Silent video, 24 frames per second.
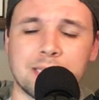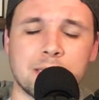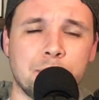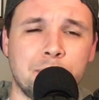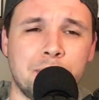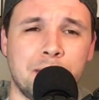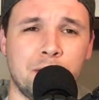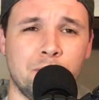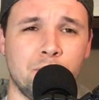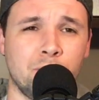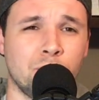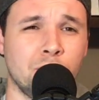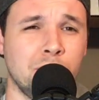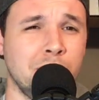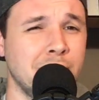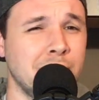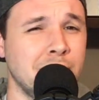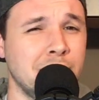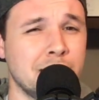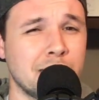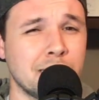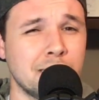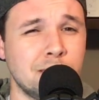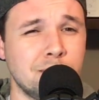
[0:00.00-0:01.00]
something that you
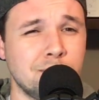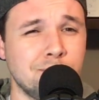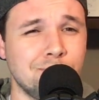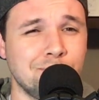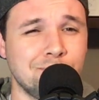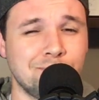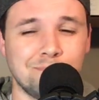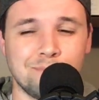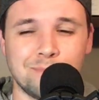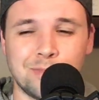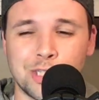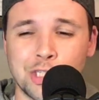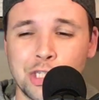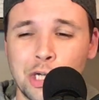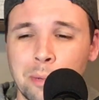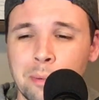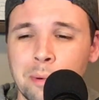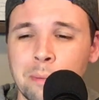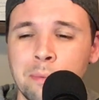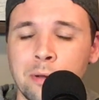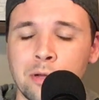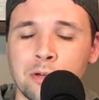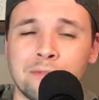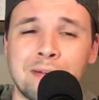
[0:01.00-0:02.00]
really can super
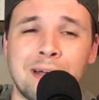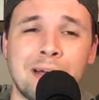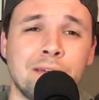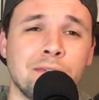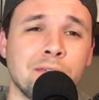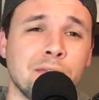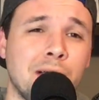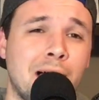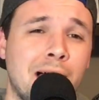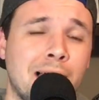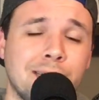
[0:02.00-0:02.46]
build around.